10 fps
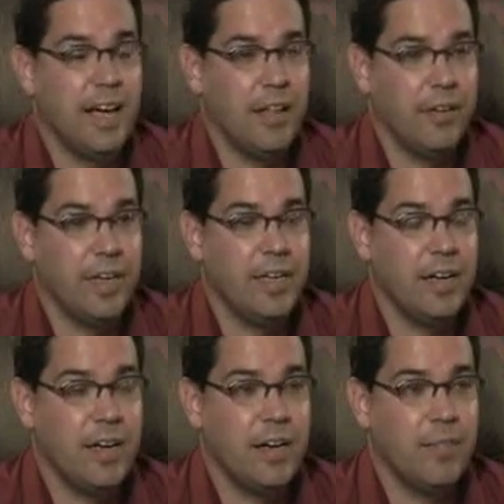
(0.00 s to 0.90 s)
gallery,
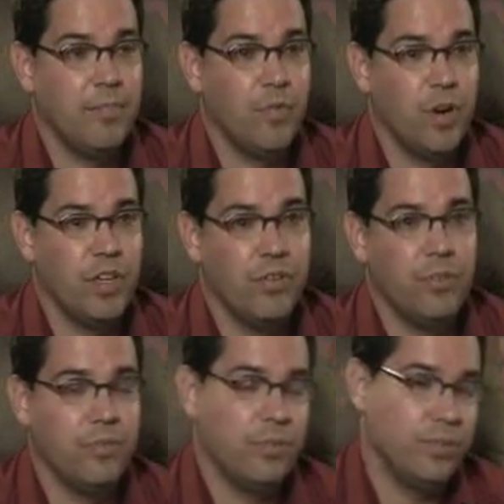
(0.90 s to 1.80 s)
where
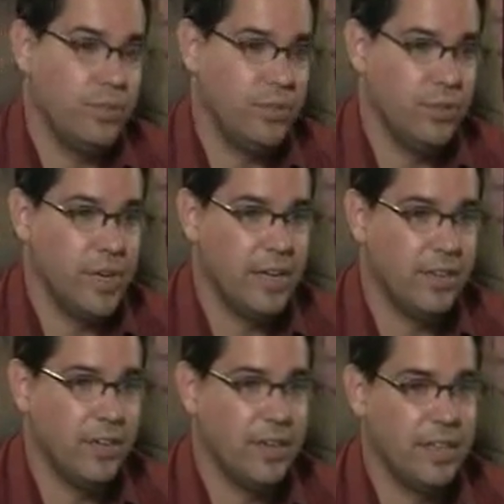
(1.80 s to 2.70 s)
you
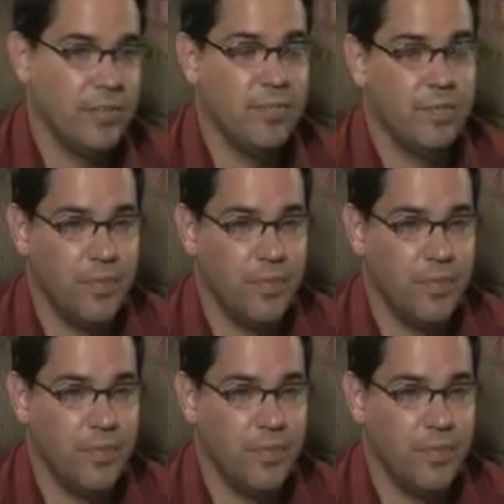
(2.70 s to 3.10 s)
enter and